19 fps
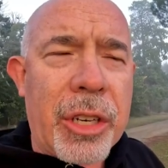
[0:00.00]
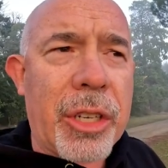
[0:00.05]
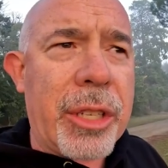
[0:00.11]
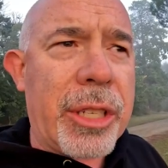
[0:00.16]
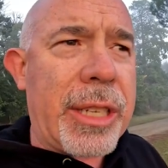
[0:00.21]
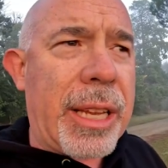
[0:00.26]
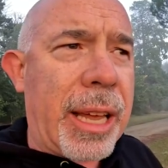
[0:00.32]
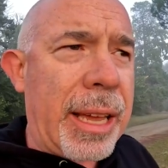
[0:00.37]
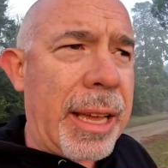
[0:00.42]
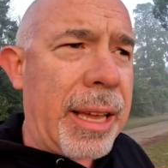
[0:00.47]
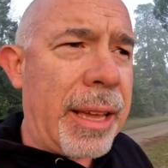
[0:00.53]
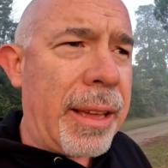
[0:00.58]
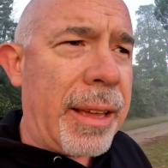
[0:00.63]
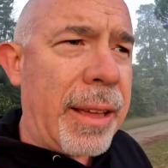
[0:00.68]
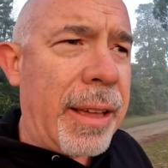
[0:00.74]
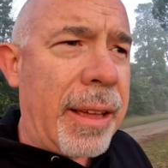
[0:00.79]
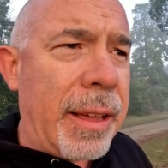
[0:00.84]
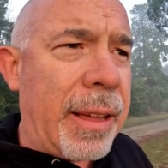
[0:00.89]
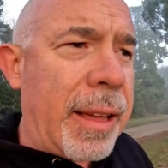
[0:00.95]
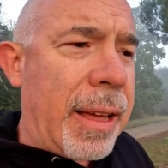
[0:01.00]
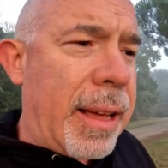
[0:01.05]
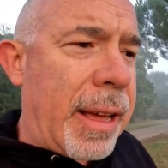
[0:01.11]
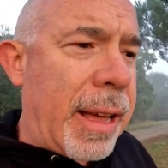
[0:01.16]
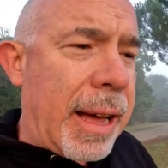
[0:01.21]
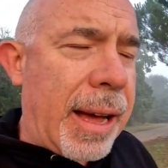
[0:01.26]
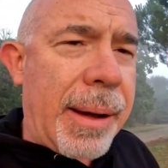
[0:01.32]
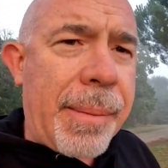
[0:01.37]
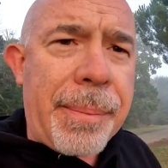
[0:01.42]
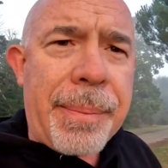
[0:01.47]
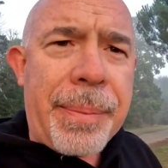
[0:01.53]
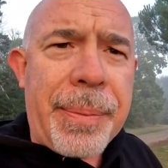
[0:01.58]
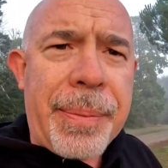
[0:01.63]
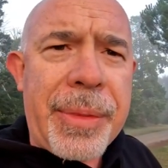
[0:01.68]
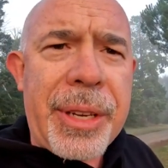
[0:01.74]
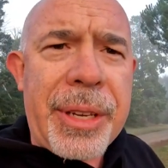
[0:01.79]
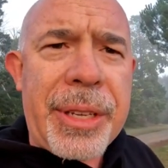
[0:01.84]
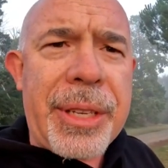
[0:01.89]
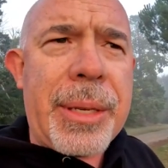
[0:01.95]
I should say,
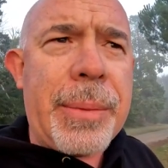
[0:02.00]
just